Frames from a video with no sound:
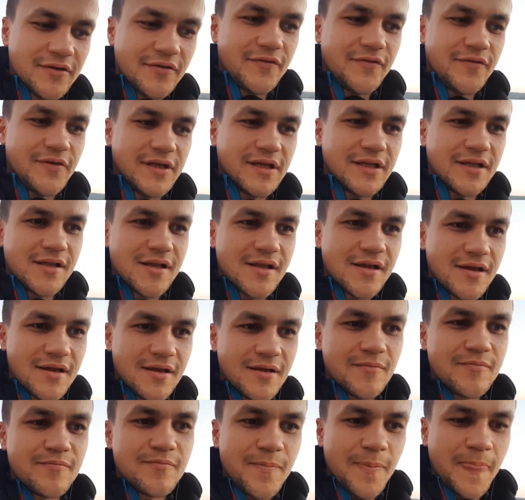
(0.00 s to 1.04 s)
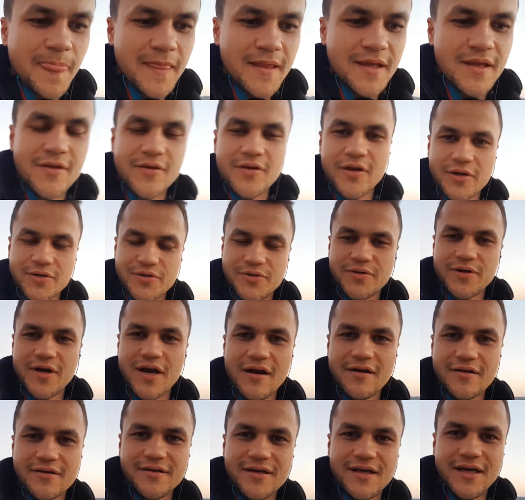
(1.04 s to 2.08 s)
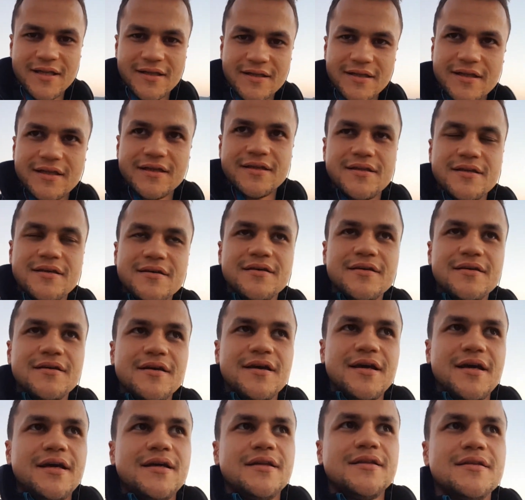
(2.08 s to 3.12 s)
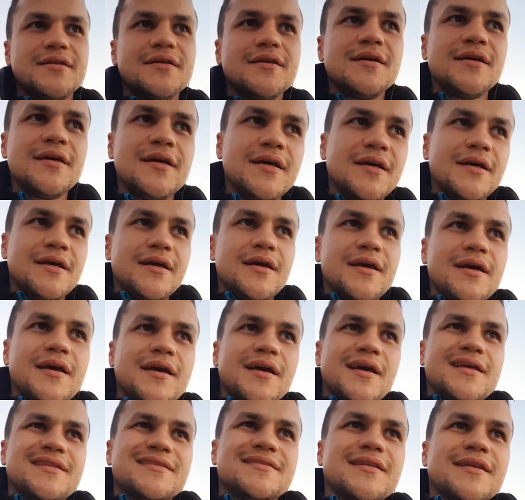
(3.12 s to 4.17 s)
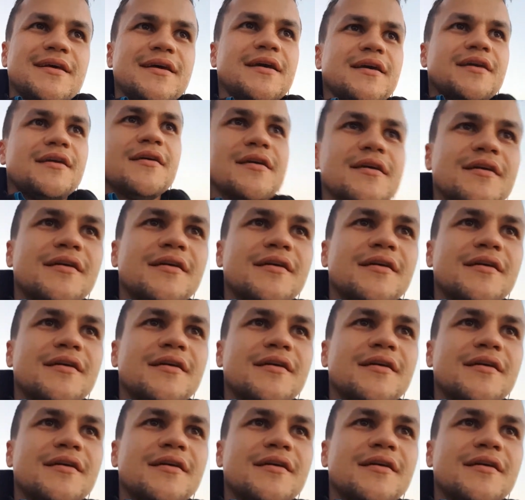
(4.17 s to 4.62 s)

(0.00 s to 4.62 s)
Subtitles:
feel you're not sure how to handle it, and it's like